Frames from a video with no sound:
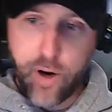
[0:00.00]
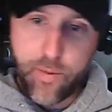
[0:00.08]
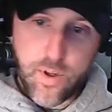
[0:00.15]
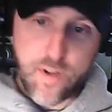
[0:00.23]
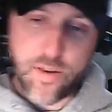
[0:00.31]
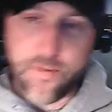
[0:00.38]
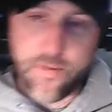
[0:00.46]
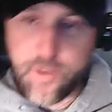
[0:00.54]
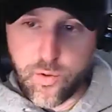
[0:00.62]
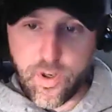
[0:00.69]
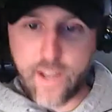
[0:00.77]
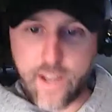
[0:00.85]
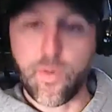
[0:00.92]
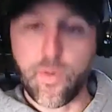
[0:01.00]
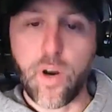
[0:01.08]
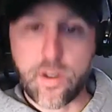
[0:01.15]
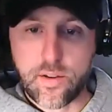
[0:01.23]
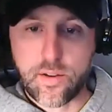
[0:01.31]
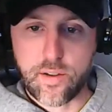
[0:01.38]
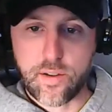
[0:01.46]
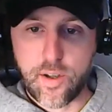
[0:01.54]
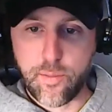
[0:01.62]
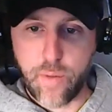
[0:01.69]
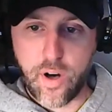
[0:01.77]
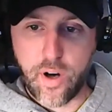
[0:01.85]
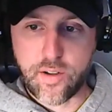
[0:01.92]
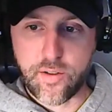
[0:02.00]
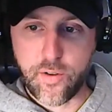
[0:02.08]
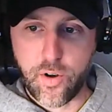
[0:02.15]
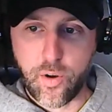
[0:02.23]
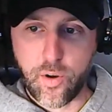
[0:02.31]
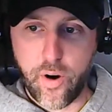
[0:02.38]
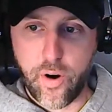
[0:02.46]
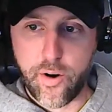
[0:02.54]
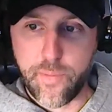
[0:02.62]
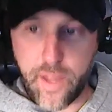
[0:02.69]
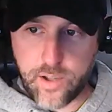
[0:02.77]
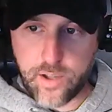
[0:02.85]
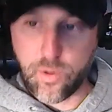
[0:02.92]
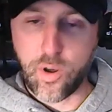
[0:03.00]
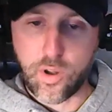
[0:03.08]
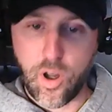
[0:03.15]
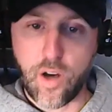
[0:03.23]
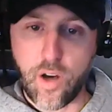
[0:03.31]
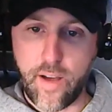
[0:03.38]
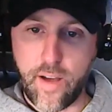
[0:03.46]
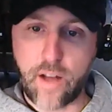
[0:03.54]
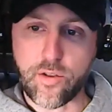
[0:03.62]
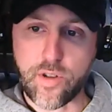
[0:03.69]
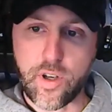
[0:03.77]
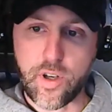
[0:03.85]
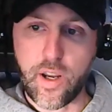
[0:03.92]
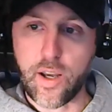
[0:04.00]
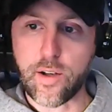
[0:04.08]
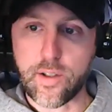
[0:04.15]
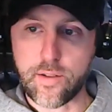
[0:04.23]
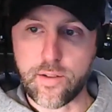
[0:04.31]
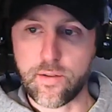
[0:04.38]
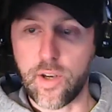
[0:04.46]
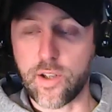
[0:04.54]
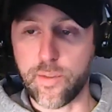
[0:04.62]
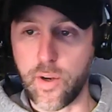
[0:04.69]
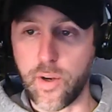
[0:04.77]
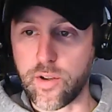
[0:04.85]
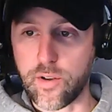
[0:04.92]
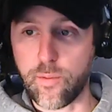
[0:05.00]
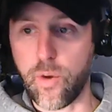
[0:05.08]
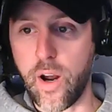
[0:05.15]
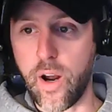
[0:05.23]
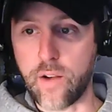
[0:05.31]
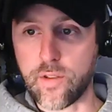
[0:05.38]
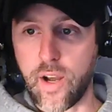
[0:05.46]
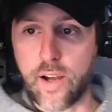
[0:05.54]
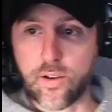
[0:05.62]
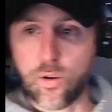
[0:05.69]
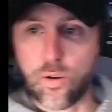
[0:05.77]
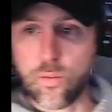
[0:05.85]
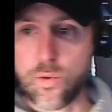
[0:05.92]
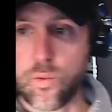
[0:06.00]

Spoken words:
but there's a few dead spots in parts of your aquarium, that's where a lot of algae and especially brown diatoms